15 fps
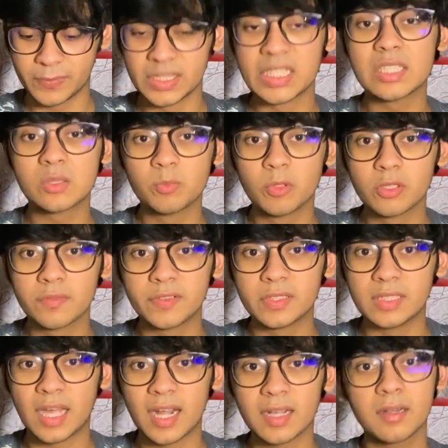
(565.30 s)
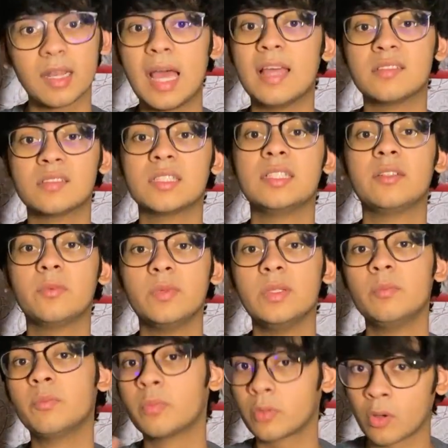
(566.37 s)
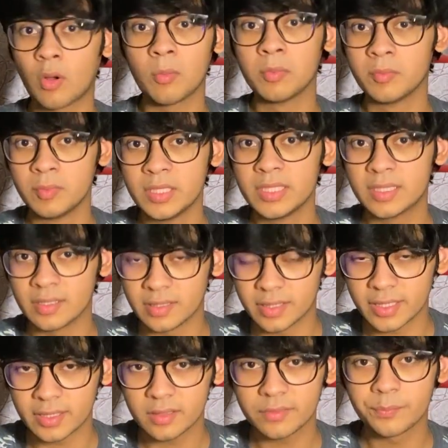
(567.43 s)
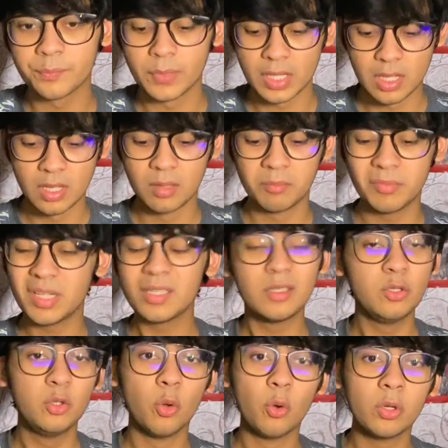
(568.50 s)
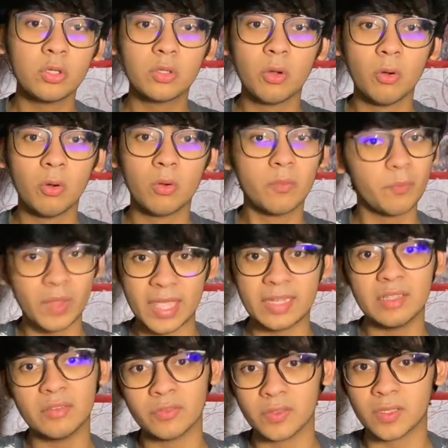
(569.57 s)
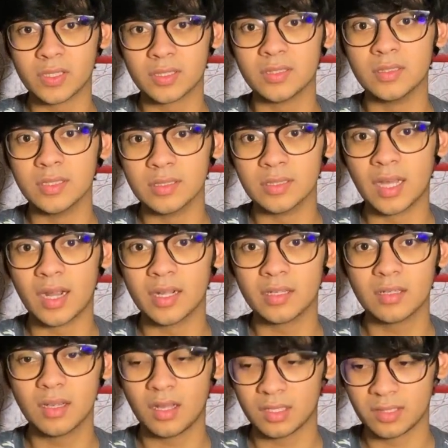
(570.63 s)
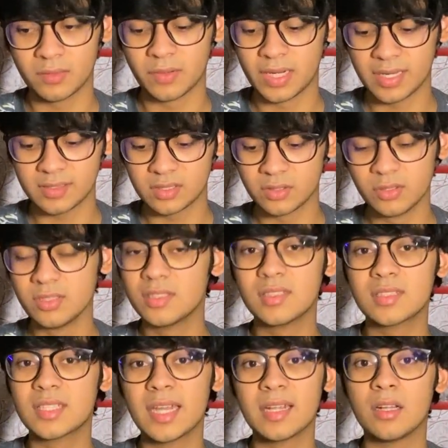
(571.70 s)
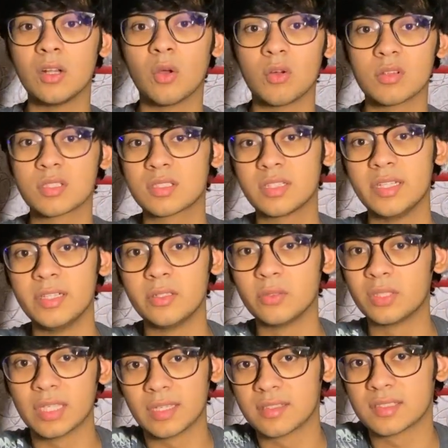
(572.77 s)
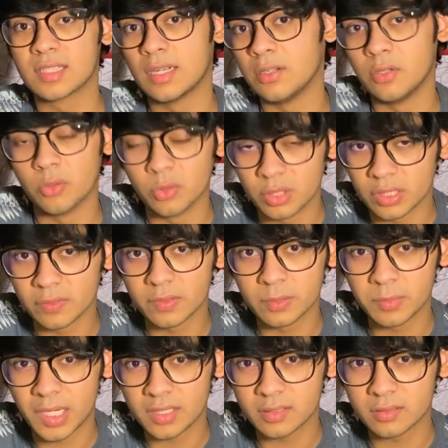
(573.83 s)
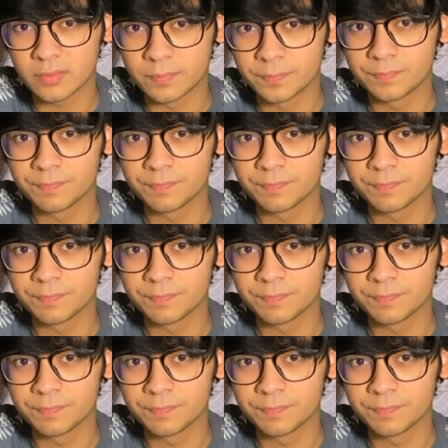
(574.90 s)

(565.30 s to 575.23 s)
this book for that, as it will probably contain it, but don't go any further than that. Otherwise, you'll just get lost into things that don't even matter.